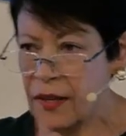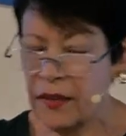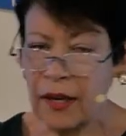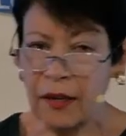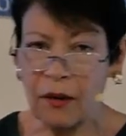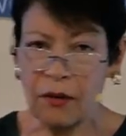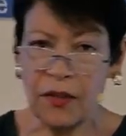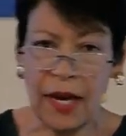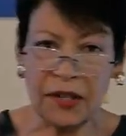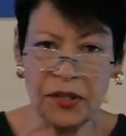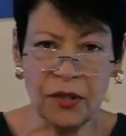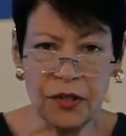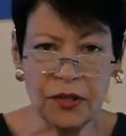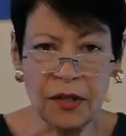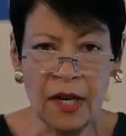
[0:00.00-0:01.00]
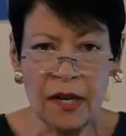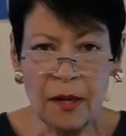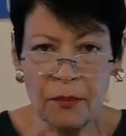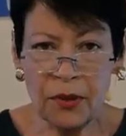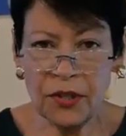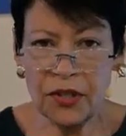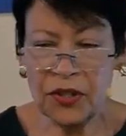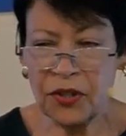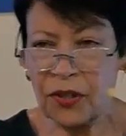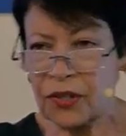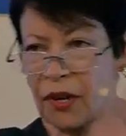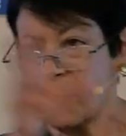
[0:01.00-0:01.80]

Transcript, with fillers: Then they go to that person's church.